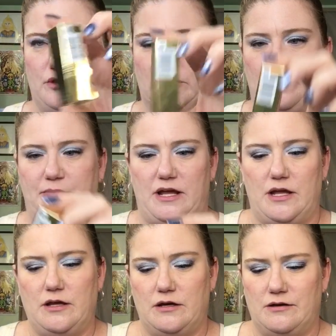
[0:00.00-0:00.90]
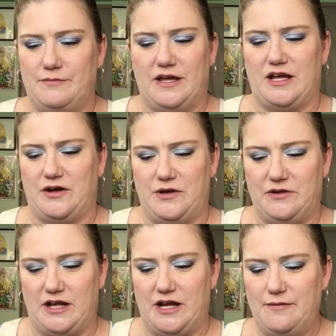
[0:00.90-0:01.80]
lippy. Like, are you
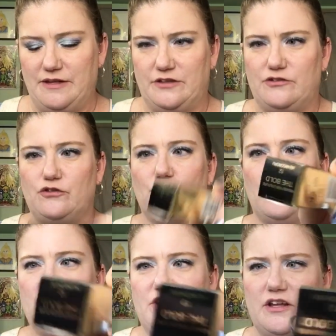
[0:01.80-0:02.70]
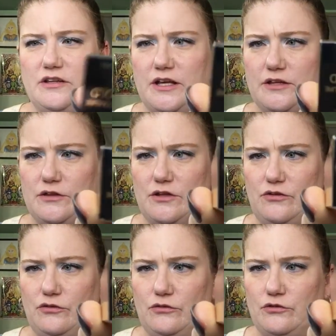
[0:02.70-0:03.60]
kidding me? Like, this is crazy. Like,
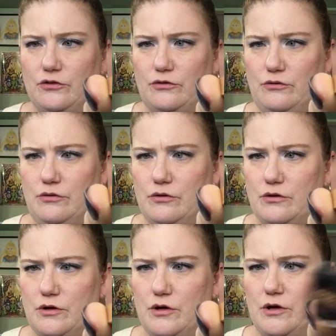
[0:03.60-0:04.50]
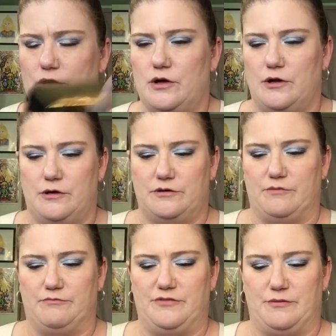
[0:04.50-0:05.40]
this too,
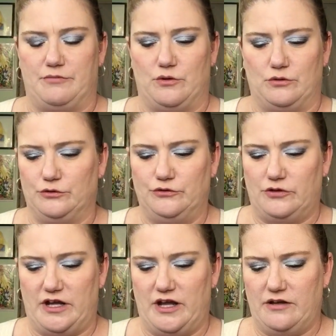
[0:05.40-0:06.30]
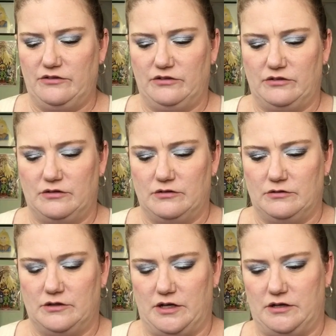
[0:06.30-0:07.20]
the bold, I guess.
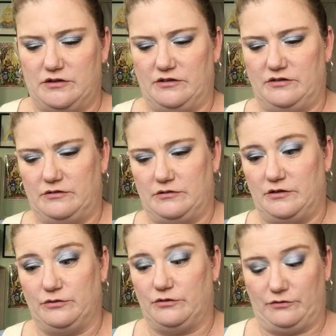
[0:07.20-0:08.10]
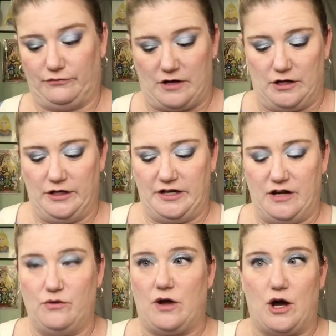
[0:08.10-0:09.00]
Like, this was for all I
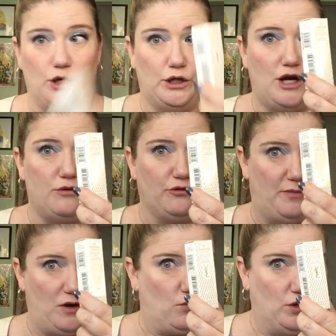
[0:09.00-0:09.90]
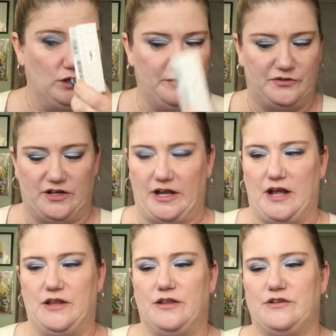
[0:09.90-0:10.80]
did was buy 1 lipstick,
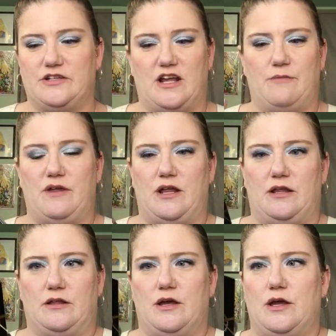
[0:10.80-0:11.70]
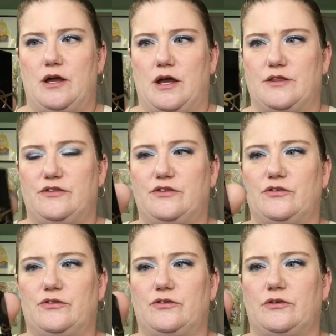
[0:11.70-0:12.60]
and she gave me, and this
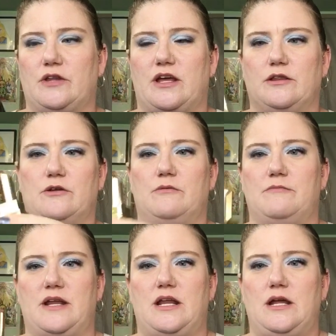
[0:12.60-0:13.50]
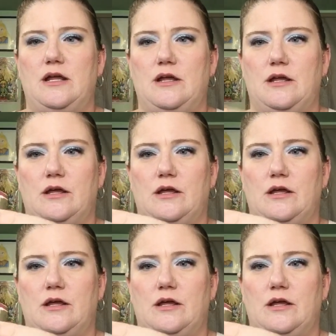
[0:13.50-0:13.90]
is like a little mini.